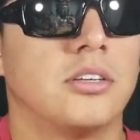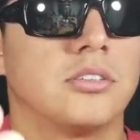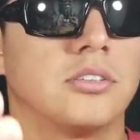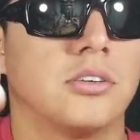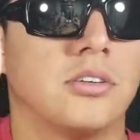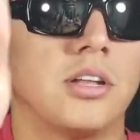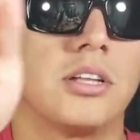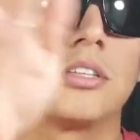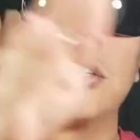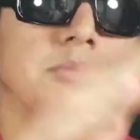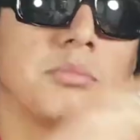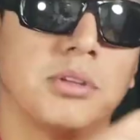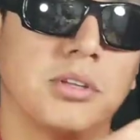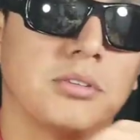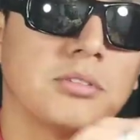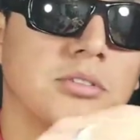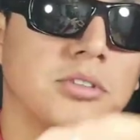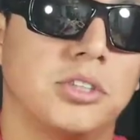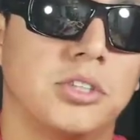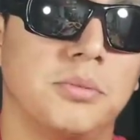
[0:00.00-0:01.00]
So that's gonna be a
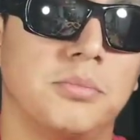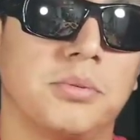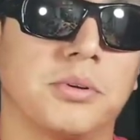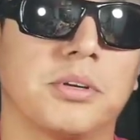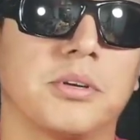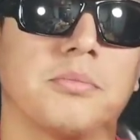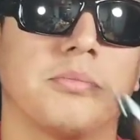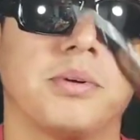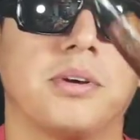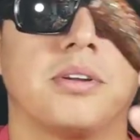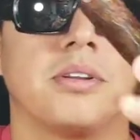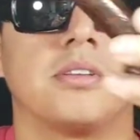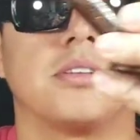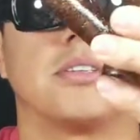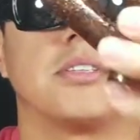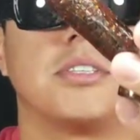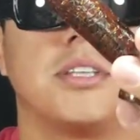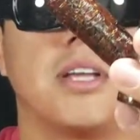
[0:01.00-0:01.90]
little cheaper compared to this